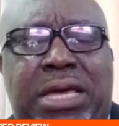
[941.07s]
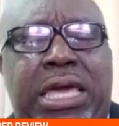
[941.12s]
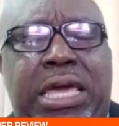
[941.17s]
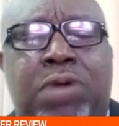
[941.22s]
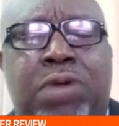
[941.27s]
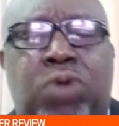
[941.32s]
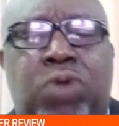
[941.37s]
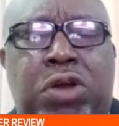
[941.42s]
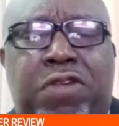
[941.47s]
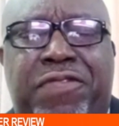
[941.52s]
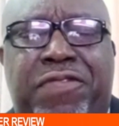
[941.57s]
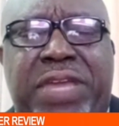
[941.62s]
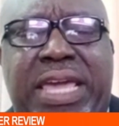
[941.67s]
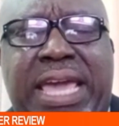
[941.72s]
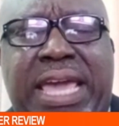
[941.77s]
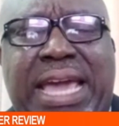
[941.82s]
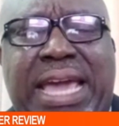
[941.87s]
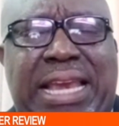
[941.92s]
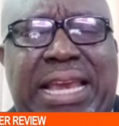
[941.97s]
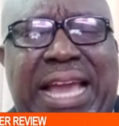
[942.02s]
in one of
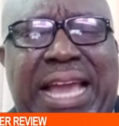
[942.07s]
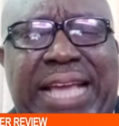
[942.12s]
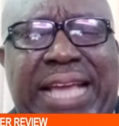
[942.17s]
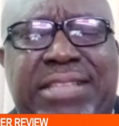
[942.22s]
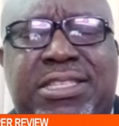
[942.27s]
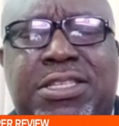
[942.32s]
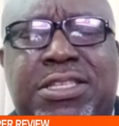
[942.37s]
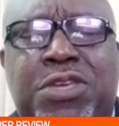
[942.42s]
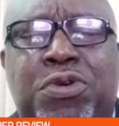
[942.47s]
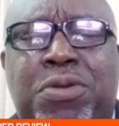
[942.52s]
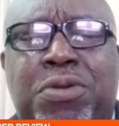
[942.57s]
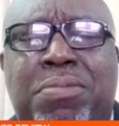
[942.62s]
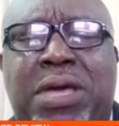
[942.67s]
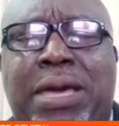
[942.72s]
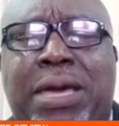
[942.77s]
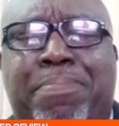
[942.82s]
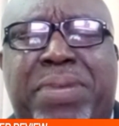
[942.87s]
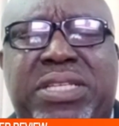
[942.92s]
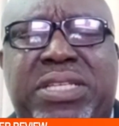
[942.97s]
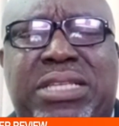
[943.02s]
the headlines,
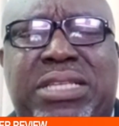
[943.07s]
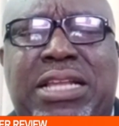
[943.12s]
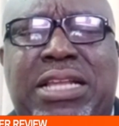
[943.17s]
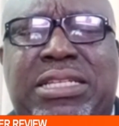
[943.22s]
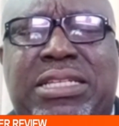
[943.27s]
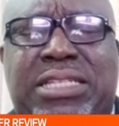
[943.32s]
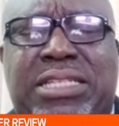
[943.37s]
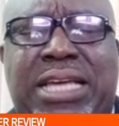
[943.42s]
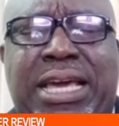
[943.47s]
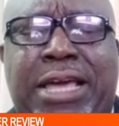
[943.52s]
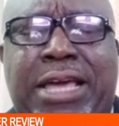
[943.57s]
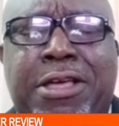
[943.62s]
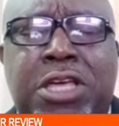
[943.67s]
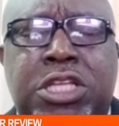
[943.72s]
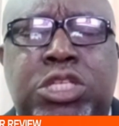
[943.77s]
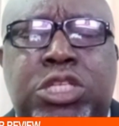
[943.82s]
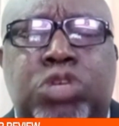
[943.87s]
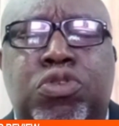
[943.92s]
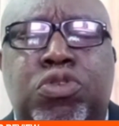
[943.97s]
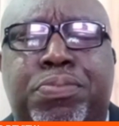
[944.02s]
President
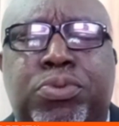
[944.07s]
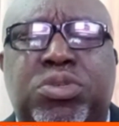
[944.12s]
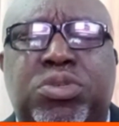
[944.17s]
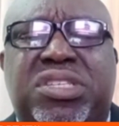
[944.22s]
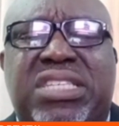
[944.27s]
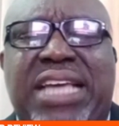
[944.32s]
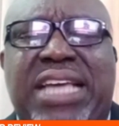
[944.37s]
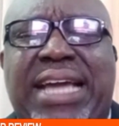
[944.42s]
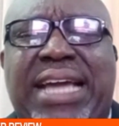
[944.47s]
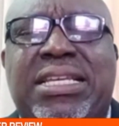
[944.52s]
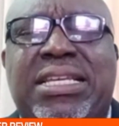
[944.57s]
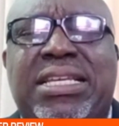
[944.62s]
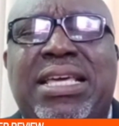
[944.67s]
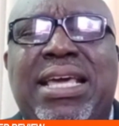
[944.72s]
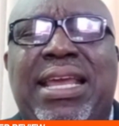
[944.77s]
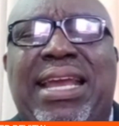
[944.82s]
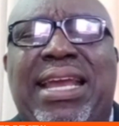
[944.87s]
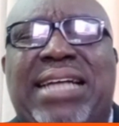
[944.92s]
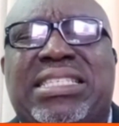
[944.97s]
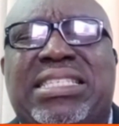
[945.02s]
Tinubu said
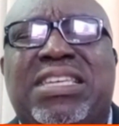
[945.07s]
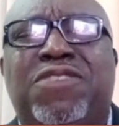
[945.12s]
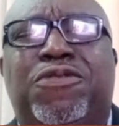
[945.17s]
that